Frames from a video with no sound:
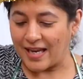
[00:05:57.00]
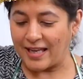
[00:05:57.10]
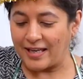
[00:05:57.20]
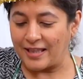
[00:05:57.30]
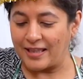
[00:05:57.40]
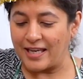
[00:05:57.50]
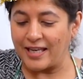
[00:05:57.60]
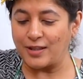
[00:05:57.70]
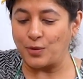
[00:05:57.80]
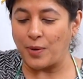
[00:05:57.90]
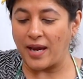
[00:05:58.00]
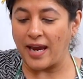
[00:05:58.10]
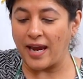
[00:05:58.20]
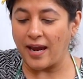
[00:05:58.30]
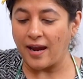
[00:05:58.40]
and in this
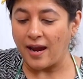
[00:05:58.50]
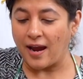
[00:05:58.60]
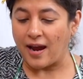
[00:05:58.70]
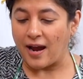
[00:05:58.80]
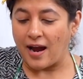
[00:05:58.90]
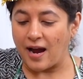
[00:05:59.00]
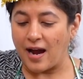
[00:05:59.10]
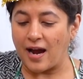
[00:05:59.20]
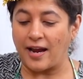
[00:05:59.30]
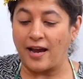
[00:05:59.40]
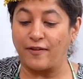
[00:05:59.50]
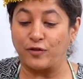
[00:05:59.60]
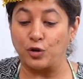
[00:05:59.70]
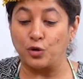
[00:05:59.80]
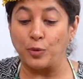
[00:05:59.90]
way, I have
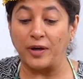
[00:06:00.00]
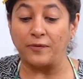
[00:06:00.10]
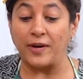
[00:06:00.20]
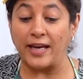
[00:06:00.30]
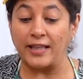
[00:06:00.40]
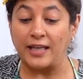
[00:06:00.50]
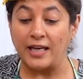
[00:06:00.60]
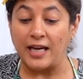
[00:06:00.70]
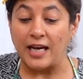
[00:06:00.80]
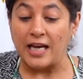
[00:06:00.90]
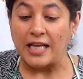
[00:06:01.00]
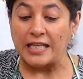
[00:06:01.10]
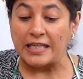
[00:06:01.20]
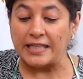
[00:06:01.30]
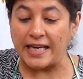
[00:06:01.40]
to do it with
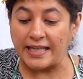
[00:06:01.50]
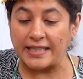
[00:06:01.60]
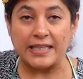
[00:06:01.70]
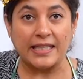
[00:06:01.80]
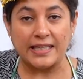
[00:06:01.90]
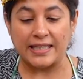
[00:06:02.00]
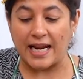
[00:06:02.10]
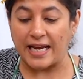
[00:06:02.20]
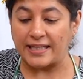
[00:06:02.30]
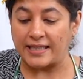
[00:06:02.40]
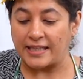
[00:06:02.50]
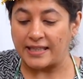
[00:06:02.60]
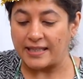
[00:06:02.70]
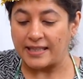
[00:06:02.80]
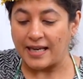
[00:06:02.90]
6
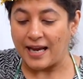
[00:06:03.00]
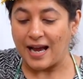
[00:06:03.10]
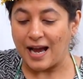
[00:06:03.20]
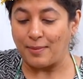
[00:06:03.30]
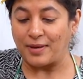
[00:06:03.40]
slices. How